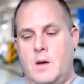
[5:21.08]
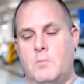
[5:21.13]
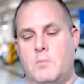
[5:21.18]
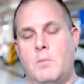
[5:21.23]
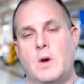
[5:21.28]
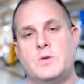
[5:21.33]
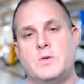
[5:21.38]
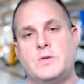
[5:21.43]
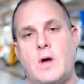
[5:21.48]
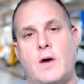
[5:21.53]

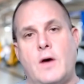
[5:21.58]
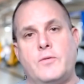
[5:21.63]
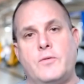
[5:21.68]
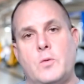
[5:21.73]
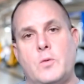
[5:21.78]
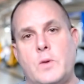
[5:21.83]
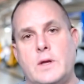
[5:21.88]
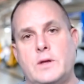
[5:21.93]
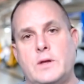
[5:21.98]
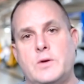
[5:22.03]
Most
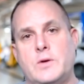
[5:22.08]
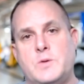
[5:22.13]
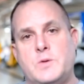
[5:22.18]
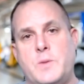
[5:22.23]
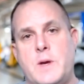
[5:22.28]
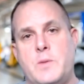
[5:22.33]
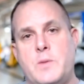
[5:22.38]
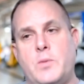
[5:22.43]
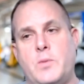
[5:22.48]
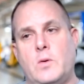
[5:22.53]
often we lose
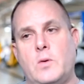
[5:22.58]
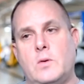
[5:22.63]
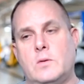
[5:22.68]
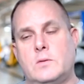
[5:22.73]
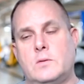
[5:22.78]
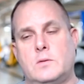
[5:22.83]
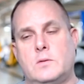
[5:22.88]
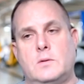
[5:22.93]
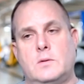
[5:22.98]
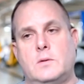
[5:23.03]
people
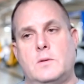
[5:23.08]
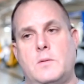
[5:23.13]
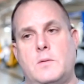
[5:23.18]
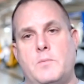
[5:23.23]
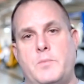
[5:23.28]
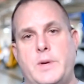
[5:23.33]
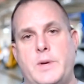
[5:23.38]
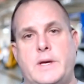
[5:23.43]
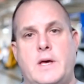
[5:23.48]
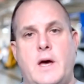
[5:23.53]

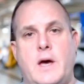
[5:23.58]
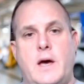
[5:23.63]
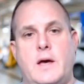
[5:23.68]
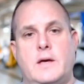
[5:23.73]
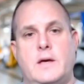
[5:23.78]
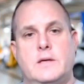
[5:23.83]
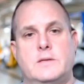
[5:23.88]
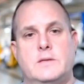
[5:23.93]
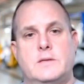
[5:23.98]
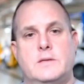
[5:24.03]

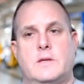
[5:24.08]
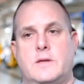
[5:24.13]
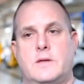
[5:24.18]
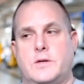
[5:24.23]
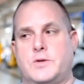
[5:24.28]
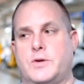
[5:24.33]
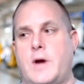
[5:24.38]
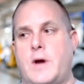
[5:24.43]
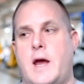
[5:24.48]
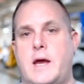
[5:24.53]
because
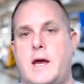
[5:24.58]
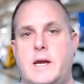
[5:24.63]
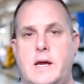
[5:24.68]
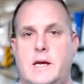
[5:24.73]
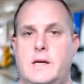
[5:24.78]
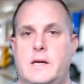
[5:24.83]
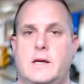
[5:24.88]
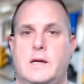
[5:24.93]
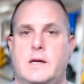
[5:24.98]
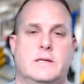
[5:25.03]
the
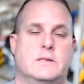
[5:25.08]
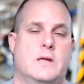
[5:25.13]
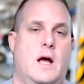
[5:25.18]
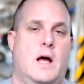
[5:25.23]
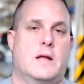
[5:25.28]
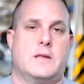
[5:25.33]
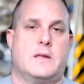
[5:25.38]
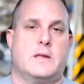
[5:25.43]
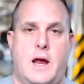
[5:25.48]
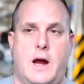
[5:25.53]
training is
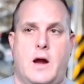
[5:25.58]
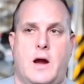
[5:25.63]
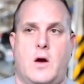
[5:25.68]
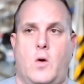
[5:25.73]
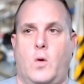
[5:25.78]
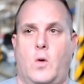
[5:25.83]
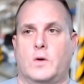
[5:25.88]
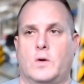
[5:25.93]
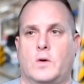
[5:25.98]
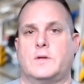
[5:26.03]
not
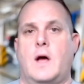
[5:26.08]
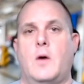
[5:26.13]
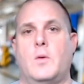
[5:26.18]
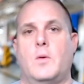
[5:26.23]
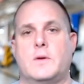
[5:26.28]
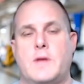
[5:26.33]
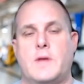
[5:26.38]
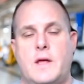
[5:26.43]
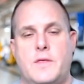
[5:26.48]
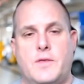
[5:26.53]
there or it's not
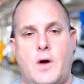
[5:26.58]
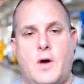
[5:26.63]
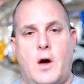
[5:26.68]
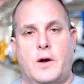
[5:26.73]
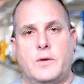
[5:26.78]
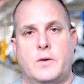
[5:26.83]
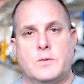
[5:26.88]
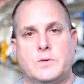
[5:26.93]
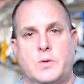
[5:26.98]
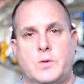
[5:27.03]
what they
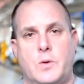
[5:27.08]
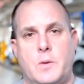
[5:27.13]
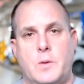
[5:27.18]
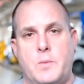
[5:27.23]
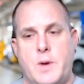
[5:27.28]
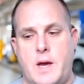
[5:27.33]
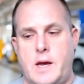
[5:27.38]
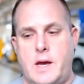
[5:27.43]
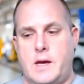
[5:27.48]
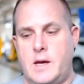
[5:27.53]
thought it was going to
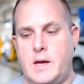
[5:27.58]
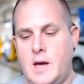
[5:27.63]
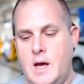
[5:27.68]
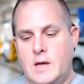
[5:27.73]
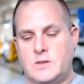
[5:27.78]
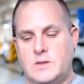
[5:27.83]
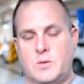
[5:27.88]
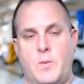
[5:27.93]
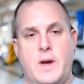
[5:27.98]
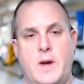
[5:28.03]
be.
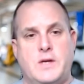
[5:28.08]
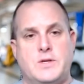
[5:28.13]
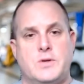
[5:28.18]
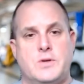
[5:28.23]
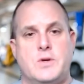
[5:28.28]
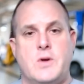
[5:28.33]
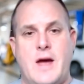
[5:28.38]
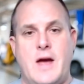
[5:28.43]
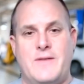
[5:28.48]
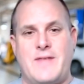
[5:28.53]
So make
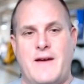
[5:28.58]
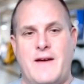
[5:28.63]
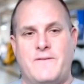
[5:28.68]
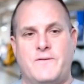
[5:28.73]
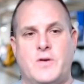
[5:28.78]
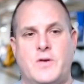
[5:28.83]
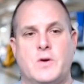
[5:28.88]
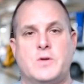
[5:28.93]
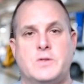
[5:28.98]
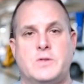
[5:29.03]
sure you have
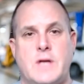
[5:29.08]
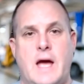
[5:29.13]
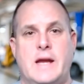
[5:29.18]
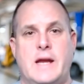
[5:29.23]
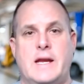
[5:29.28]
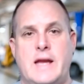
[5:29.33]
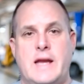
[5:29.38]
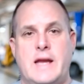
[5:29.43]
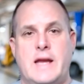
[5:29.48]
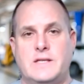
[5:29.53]
that first
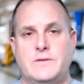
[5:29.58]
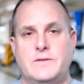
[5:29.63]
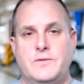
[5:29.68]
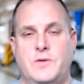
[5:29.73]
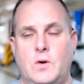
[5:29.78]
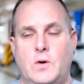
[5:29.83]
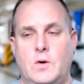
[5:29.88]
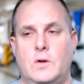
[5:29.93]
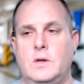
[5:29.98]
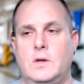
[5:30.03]
90 days
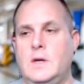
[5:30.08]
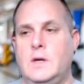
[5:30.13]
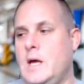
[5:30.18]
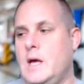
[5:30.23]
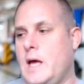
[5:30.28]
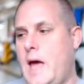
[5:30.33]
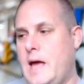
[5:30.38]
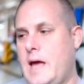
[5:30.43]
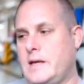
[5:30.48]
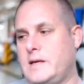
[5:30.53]
full
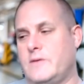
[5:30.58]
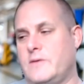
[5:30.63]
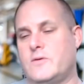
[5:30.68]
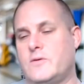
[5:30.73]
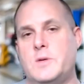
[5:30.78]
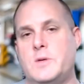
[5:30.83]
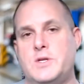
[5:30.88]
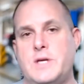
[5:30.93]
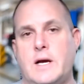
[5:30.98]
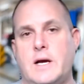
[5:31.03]
and give
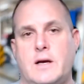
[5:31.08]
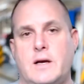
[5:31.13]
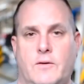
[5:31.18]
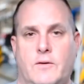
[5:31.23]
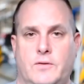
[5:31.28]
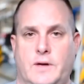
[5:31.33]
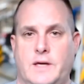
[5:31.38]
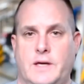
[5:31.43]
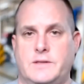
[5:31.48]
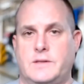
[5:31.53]
them a
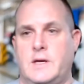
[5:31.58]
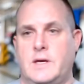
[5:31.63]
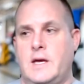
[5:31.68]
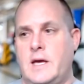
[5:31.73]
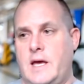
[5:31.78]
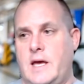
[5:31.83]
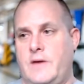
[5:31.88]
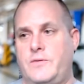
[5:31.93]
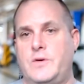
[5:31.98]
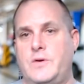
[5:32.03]
checkoff list.
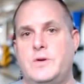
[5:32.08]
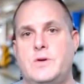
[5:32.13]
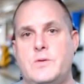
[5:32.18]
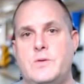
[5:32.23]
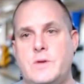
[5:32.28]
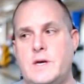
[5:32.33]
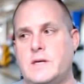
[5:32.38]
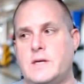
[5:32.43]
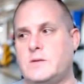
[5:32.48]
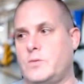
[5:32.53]
If you
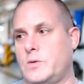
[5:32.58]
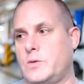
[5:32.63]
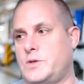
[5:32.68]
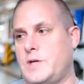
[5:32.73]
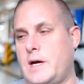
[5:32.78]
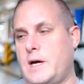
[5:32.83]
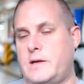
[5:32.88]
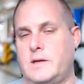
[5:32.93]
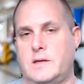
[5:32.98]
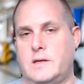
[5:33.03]
do this, we'll
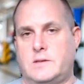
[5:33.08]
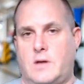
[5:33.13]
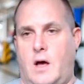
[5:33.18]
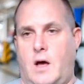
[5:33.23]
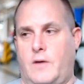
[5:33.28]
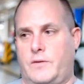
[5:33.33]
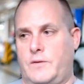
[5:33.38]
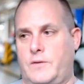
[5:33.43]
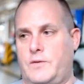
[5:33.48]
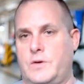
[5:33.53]
check this
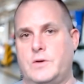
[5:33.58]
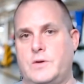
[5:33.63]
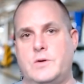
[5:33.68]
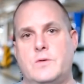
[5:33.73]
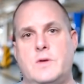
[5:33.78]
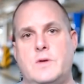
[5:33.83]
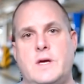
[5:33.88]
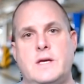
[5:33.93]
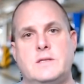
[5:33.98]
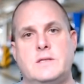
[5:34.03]
off. If you
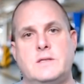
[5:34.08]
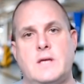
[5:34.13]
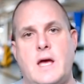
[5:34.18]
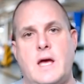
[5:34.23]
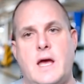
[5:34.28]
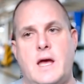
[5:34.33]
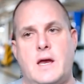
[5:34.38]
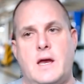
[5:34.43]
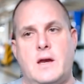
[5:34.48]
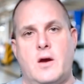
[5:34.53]
do this
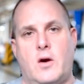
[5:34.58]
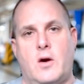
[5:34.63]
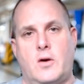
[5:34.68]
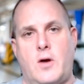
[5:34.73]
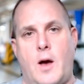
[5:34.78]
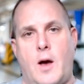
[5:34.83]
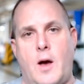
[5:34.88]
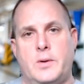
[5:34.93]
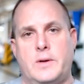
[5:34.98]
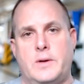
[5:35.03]
and are
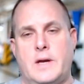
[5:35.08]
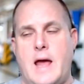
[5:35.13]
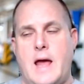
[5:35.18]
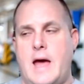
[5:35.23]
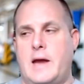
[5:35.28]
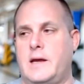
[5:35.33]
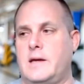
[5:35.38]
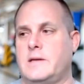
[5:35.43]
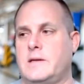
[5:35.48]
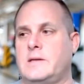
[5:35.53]
competent
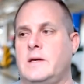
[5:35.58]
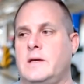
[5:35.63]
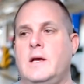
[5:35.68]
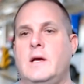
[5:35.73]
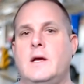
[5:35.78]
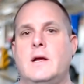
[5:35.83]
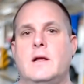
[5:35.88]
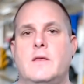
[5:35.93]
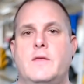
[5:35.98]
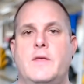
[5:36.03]
at it,
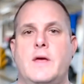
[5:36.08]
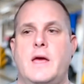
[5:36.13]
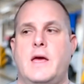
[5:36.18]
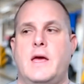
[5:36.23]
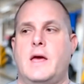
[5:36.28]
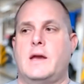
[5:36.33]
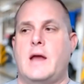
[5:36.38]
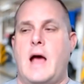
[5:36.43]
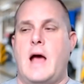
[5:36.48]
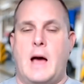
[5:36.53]

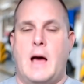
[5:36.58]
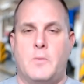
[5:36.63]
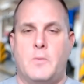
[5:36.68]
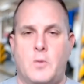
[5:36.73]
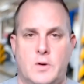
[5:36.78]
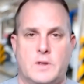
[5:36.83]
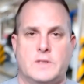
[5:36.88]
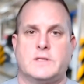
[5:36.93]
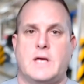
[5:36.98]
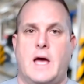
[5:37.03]
then I'm
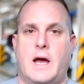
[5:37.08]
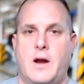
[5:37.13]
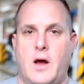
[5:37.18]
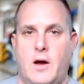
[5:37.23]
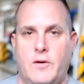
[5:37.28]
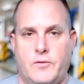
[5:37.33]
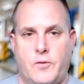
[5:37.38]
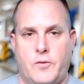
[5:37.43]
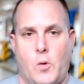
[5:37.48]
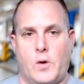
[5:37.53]
going to sign
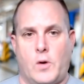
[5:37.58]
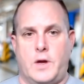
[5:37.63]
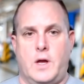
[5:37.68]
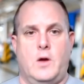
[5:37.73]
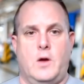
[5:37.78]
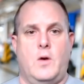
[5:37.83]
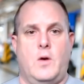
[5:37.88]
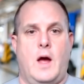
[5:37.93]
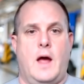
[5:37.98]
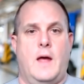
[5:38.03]
off for
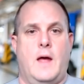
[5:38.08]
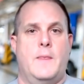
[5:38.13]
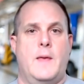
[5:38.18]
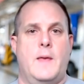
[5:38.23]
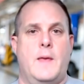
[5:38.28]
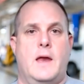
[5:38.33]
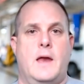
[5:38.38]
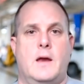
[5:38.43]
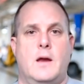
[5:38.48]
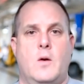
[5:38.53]
you. And
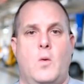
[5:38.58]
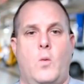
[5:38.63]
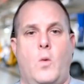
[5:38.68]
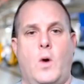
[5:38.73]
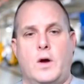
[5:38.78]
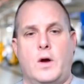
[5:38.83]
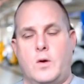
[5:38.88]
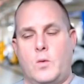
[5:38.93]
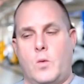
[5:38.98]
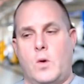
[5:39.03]
then
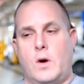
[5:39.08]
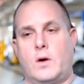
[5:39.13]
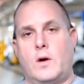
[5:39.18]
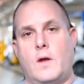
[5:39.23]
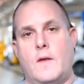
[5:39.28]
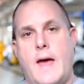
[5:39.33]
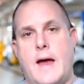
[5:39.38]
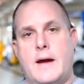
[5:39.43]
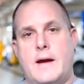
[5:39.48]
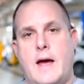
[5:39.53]
while you're working
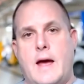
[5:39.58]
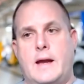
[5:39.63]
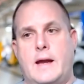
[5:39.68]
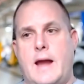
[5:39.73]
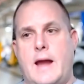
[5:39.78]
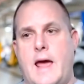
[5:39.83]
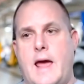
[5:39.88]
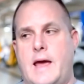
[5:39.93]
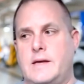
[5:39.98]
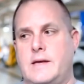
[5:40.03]
on that
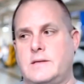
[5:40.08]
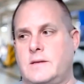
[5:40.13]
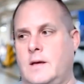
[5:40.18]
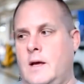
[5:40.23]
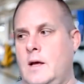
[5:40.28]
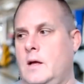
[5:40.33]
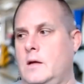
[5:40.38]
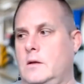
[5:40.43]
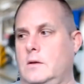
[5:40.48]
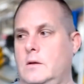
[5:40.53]
90 days,
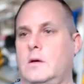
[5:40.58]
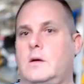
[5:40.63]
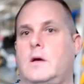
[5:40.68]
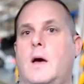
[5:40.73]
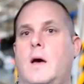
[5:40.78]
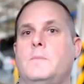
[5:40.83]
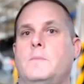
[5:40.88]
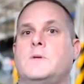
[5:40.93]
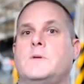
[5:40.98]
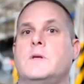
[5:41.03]

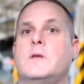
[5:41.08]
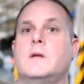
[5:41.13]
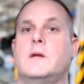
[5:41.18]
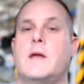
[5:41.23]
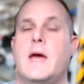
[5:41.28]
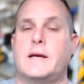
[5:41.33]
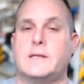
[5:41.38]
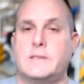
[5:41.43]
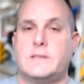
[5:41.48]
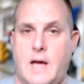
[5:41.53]
look up to the
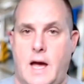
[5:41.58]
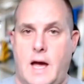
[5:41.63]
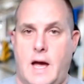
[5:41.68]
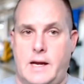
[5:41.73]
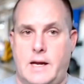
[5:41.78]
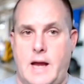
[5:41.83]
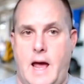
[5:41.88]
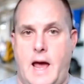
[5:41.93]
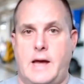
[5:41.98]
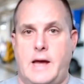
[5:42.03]
next
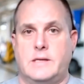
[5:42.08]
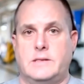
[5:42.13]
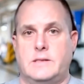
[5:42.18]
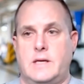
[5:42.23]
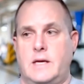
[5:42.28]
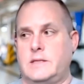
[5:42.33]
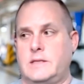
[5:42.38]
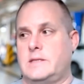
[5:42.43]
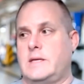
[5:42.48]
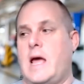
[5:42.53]
90 days
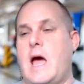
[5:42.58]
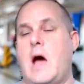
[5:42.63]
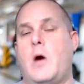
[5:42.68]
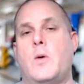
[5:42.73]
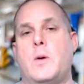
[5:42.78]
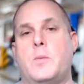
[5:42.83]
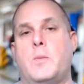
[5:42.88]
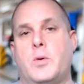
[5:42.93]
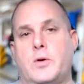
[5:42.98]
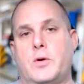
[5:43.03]
and see
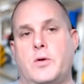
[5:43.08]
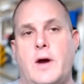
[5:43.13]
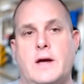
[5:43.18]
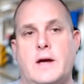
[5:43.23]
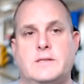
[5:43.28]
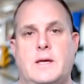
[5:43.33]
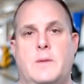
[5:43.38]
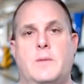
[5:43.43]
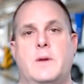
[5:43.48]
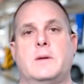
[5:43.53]
how we
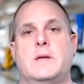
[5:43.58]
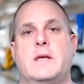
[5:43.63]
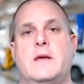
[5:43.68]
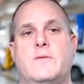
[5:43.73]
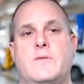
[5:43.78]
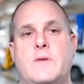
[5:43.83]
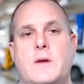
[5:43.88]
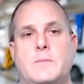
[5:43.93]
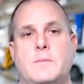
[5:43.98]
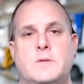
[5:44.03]
progress them and
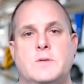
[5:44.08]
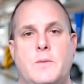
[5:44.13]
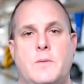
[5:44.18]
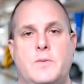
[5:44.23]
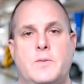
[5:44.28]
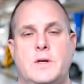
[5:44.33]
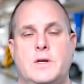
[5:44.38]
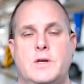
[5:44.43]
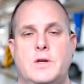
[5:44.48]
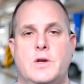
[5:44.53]
give them
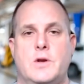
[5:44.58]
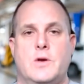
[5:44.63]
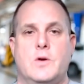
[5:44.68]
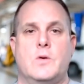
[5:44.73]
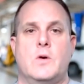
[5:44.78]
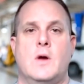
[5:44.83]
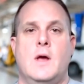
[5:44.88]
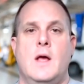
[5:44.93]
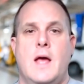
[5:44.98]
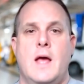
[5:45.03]
something to
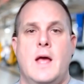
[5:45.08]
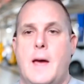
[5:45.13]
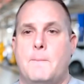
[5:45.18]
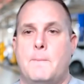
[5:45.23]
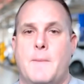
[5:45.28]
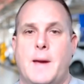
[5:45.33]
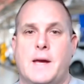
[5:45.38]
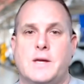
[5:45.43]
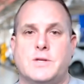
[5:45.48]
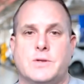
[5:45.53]
do
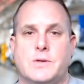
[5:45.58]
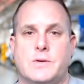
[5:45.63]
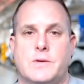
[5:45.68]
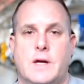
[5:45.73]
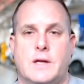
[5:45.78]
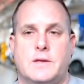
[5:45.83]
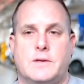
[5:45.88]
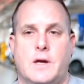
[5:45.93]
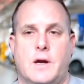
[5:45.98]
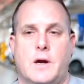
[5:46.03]
and make sure
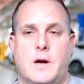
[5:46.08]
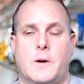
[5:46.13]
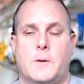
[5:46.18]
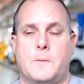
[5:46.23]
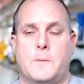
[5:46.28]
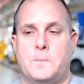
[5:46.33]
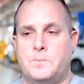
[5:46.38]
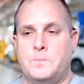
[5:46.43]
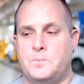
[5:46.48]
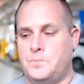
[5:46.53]
that
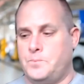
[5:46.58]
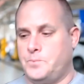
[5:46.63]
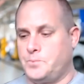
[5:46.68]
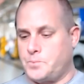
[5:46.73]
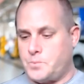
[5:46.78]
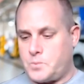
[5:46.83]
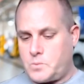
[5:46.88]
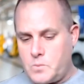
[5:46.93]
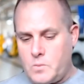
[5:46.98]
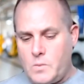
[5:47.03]
they're
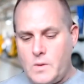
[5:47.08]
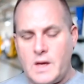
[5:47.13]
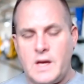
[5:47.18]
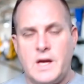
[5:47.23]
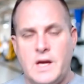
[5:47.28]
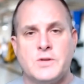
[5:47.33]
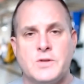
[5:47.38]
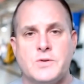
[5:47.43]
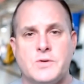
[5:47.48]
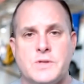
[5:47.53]

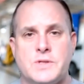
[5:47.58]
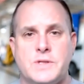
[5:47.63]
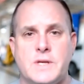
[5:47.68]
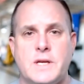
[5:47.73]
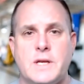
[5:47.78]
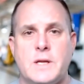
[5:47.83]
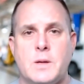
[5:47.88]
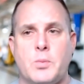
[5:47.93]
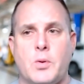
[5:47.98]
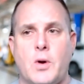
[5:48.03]

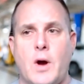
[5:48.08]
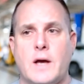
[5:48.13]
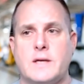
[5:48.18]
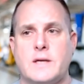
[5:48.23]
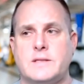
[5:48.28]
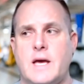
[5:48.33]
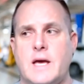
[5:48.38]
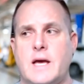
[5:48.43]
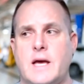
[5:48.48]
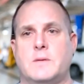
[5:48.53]
interested in the
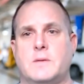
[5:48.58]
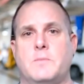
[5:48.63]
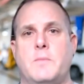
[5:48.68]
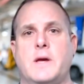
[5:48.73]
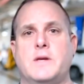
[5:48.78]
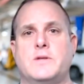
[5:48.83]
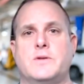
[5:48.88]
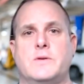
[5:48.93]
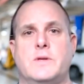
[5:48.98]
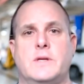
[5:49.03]
process and
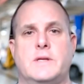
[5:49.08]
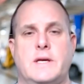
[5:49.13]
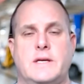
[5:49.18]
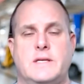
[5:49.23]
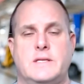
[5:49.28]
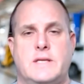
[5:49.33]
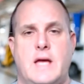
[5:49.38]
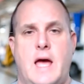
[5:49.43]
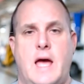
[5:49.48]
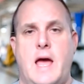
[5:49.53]
make sure that
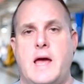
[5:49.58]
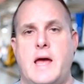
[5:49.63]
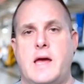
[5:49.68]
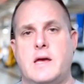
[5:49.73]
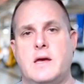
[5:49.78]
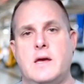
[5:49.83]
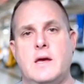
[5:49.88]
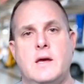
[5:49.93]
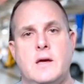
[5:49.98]
they stay